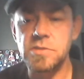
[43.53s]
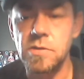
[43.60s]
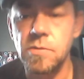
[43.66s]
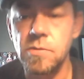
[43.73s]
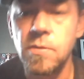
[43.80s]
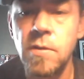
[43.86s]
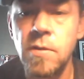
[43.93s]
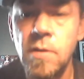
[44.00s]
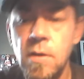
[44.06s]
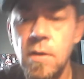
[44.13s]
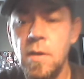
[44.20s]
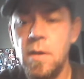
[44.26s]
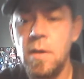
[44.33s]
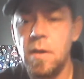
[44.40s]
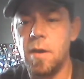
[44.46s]
So
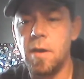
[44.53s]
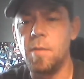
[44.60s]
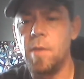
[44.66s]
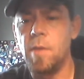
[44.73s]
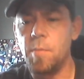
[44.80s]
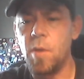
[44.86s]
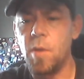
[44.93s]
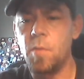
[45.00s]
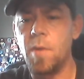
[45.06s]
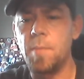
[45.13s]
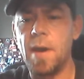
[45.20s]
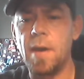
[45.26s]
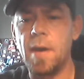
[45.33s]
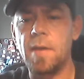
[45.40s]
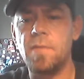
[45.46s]
on my way
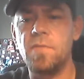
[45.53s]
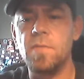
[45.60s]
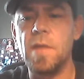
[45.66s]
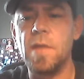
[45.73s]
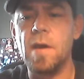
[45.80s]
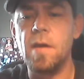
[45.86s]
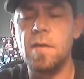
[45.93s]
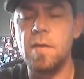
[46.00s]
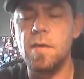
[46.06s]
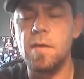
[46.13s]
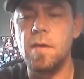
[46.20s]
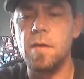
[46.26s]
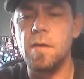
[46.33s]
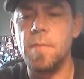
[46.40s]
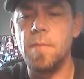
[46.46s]
back from that,
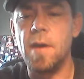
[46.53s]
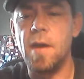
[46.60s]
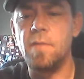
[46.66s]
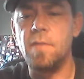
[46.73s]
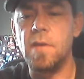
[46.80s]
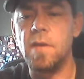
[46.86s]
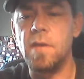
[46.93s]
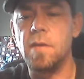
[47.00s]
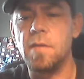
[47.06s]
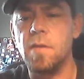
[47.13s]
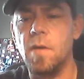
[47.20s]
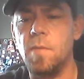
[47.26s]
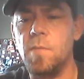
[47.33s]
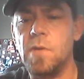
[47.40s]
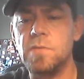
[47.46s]
I haven't hit
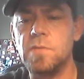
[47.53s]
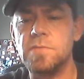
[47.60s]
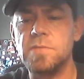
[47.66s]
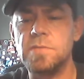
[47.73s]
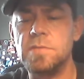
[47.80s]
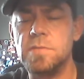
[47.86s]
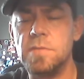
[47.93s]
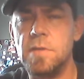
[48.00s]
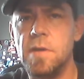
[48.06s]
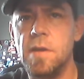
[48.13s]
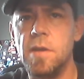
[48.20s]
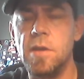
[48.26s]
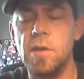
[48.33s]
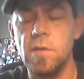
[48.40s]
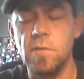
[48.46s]
golf balls
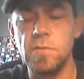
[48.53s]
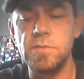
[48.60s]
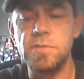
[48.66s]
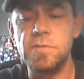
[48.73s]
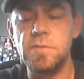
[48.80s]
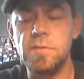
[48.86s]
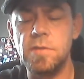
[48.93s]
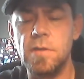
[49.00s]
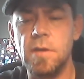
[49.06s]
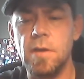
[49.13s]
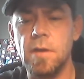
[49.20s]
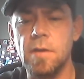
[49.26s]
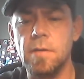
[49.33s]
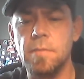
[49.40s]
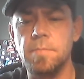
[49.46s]
in years.
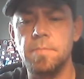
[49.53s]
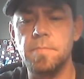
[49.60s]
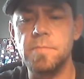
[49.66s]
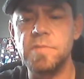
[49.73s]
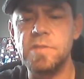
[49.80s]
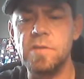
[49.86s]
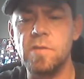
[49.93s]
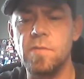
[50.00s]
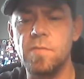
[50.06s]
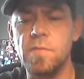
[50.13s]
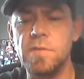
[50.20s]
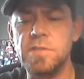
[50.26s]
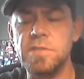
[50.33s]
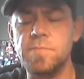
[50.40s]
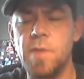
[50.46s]
So
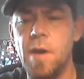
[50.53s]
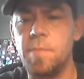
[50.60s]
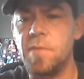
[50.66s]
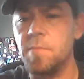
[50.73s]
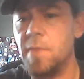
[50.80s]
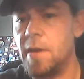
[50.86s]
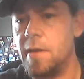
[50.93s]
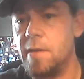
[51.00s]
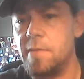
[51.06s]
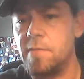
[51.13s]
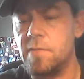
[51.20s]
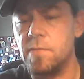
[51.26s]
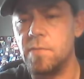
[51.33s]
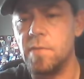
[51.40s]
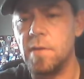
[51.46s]
it just popped in my head
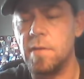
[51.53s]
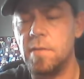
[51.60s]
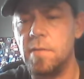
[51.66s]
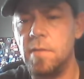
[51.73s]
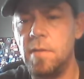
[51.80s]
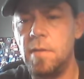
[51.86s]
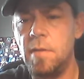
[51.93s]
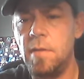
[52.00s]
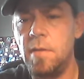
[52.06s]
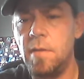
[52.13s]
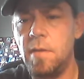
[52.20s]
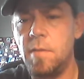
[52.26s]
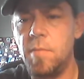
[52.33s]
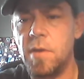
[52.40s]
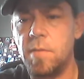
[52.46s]
to
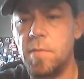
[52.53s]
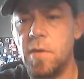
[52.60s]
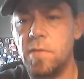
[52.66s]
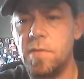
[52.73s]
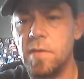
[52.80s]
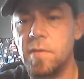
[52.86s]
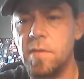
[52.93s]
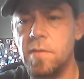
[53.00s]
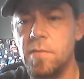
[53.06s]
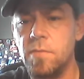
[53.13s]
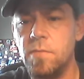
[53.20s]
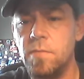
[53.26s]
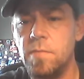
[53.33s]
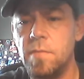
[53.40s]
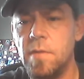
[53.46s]
be a good thing to
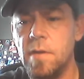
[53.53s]
do.